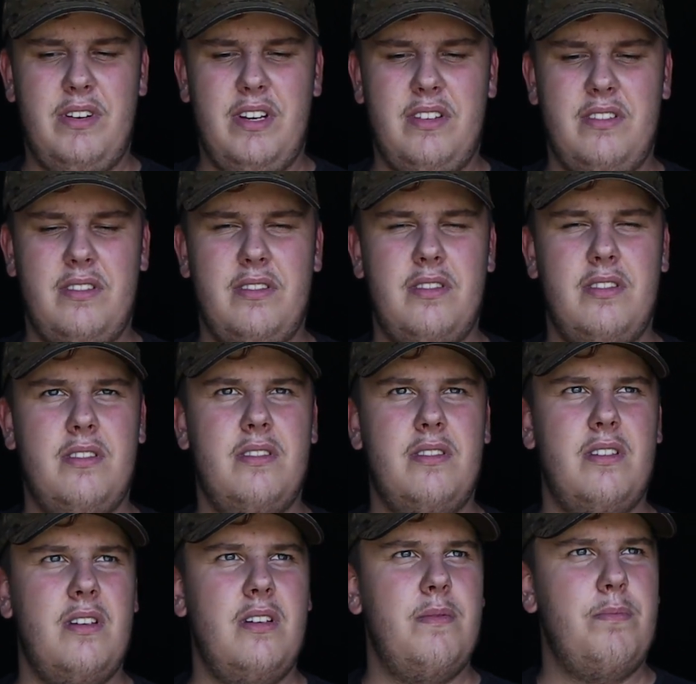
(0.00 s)
and
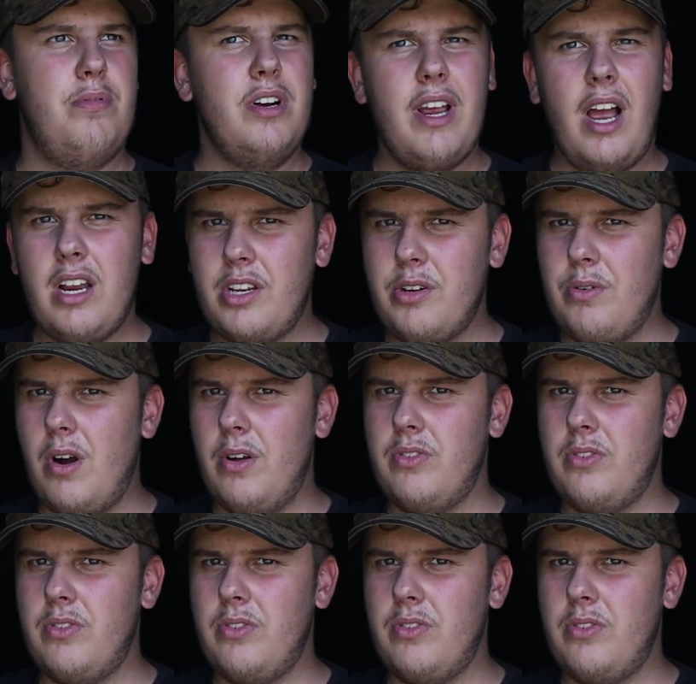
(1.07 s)
it's pretty accurate,